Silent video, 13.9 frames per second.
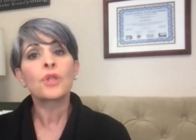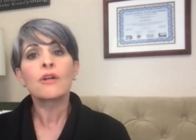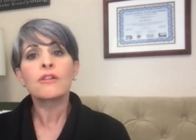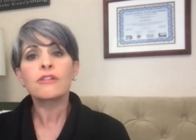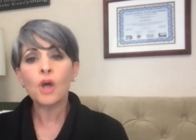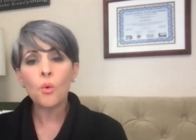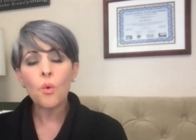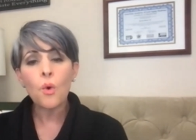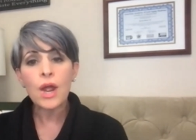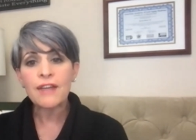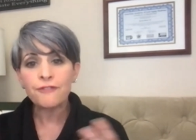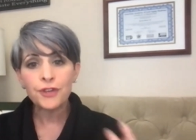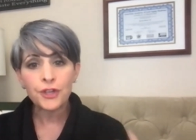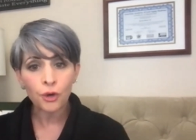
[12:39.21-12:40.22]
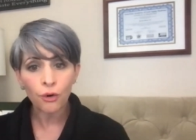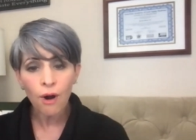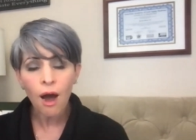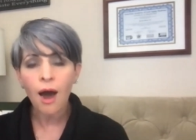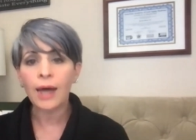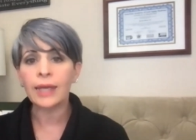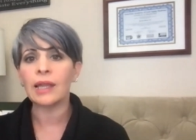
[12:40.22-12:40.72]
So if you're
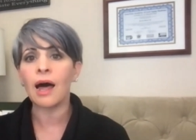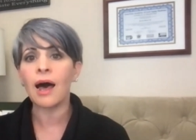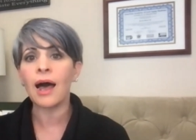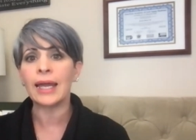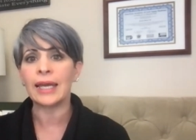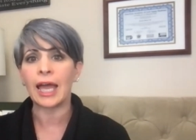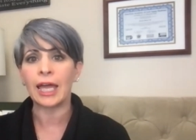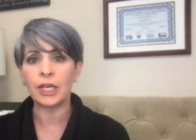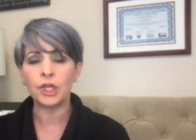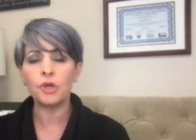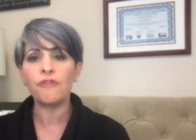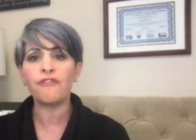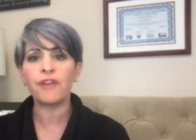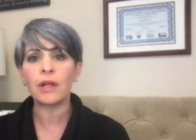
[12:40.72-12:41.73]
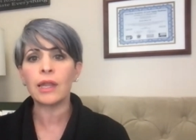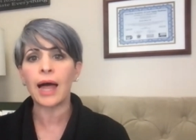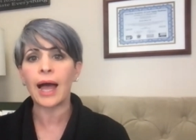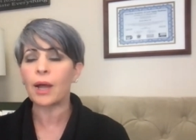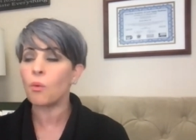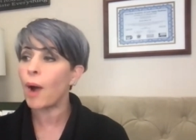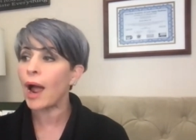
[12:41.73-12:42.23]
online and you feel
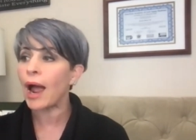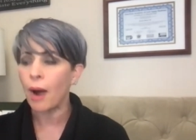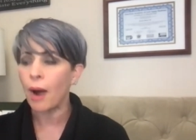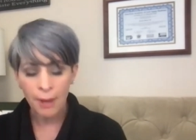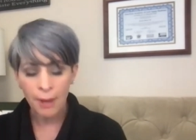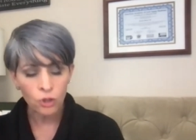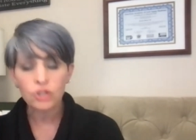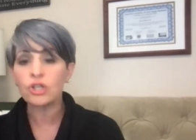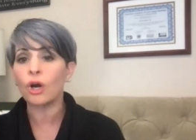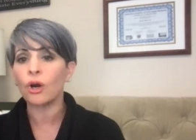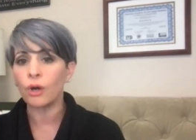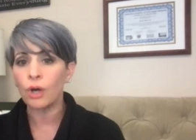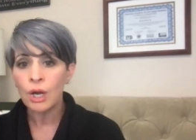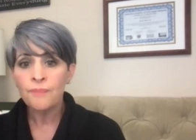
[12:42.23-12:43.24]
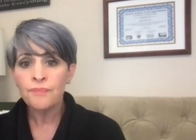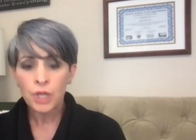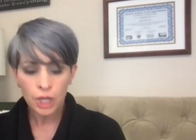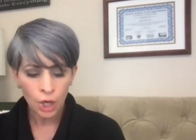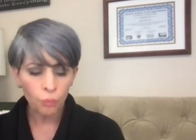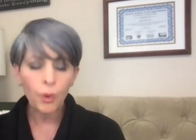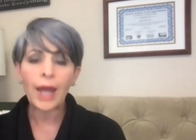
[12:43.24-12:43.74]
like, wow, I better start you
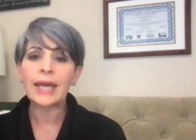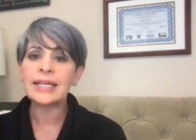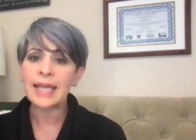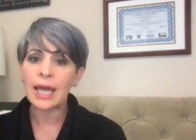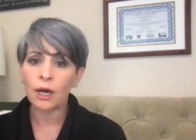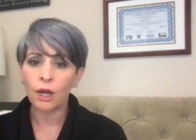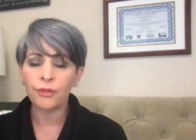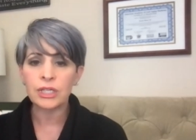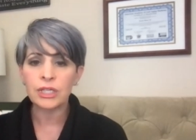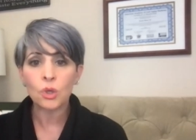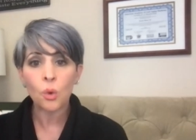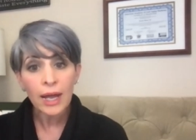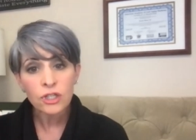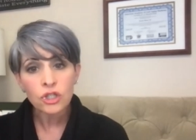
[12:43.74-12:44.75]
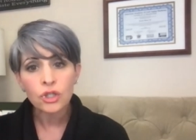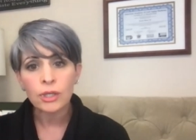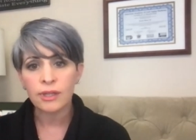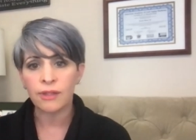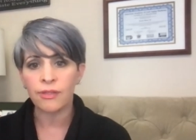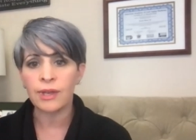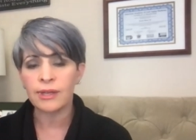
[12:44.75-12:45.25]
know, writing down all these
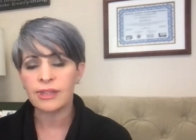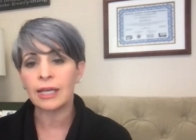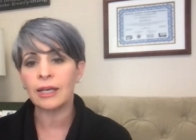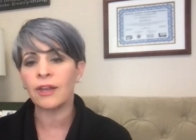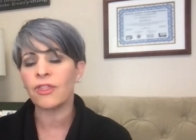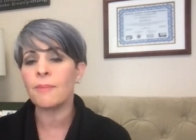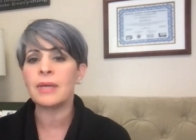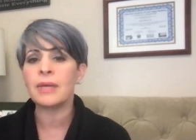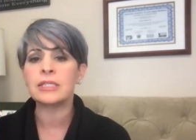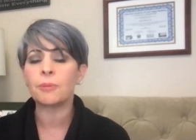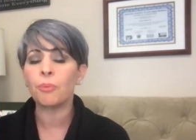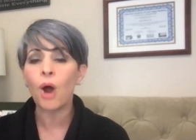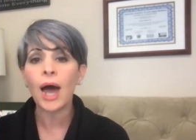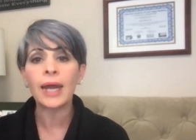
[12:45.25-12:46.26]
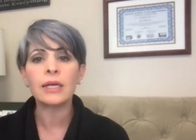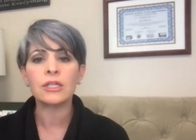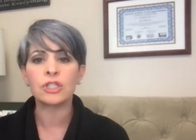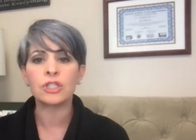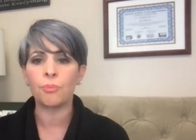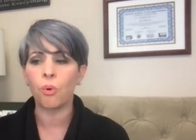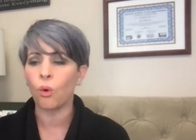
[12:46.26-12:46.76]
questions and then sending them into product
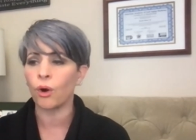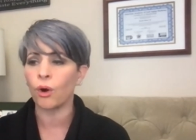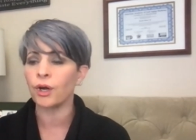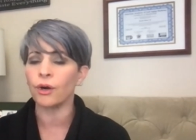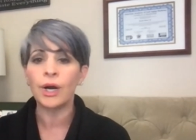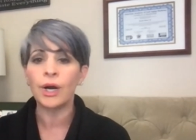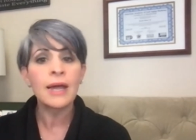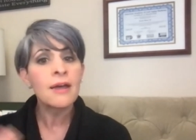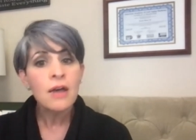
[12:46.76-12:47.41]
support or